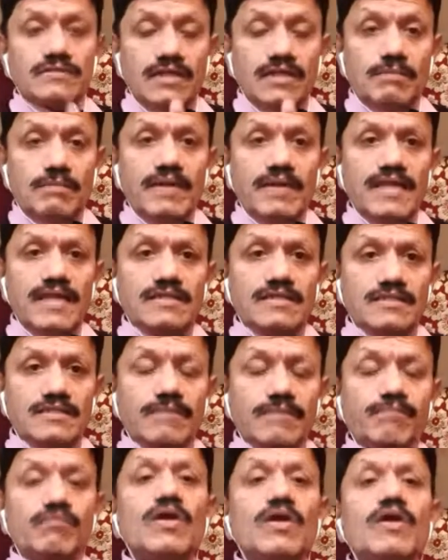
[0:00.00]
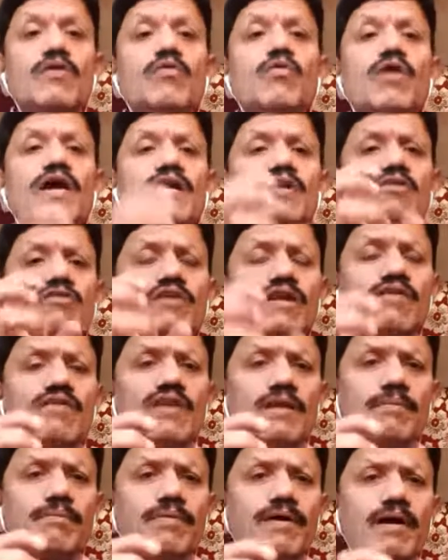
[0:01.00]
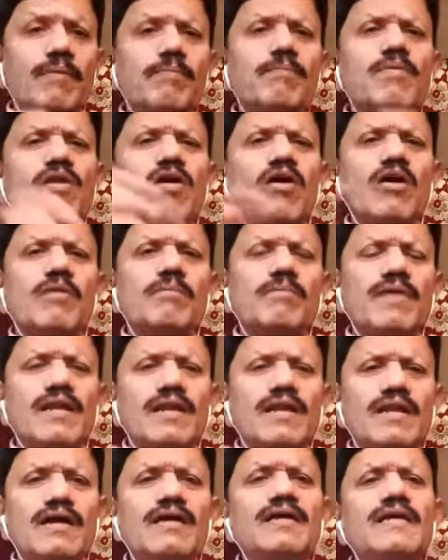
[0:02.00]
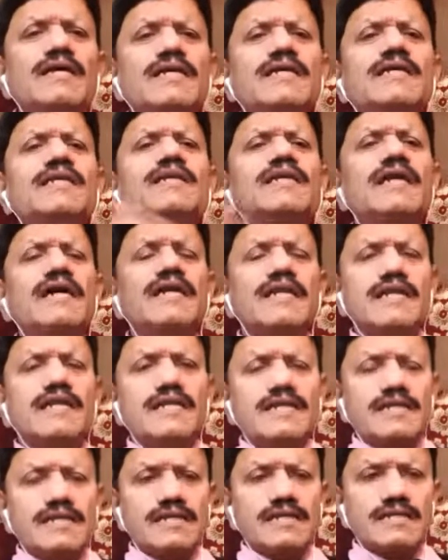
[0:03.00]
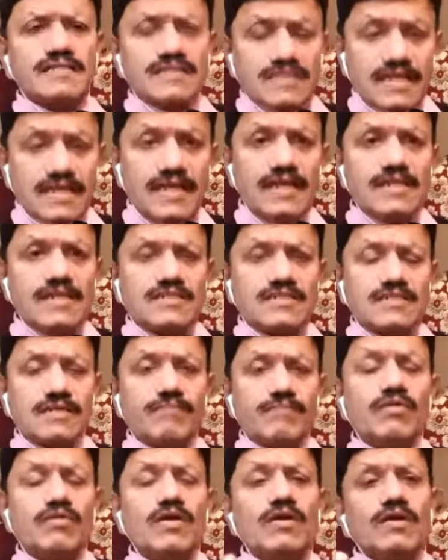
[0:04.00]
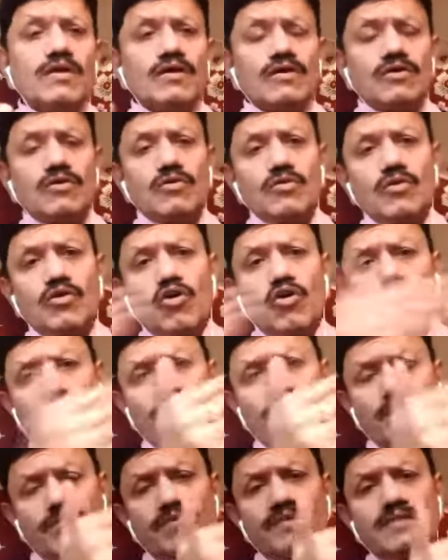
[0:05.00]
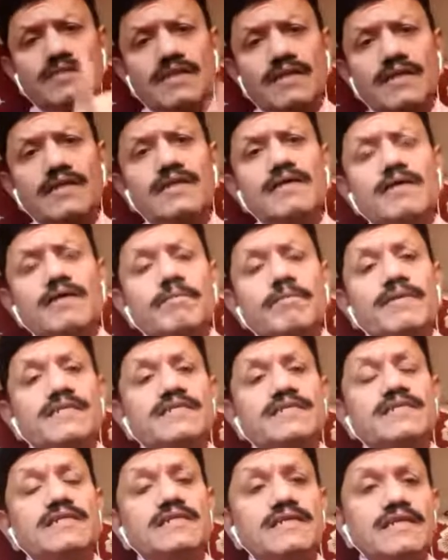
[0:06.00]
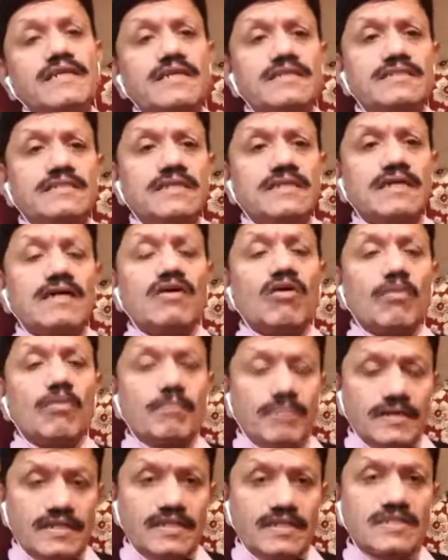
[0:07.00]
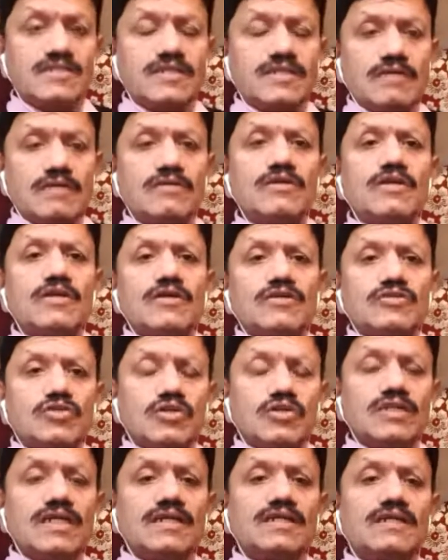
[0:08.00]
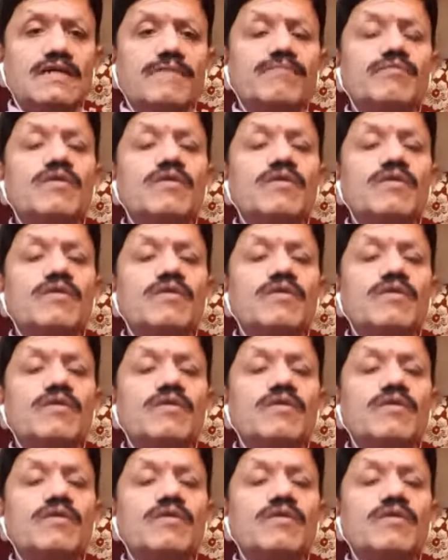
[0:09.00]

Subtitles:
That means we have to develop abnormal inherent skills to cope up with the present day's competition so that